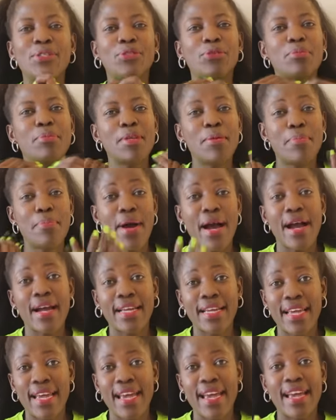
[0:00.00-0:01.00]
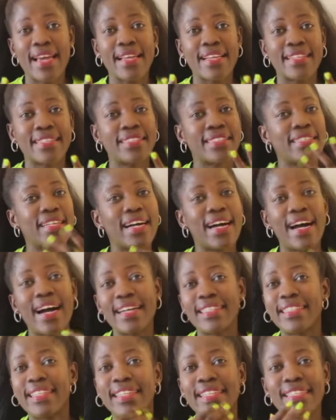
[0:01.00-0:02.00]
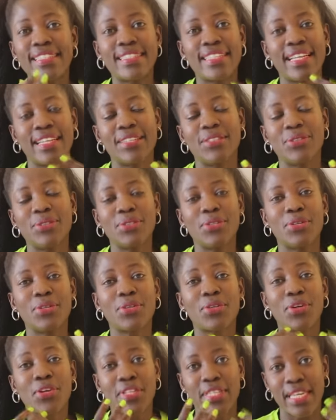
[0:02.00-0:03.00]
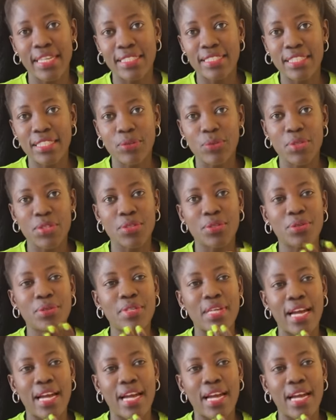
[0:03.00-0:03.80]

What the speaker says: to be back and at least, you know, connecting with you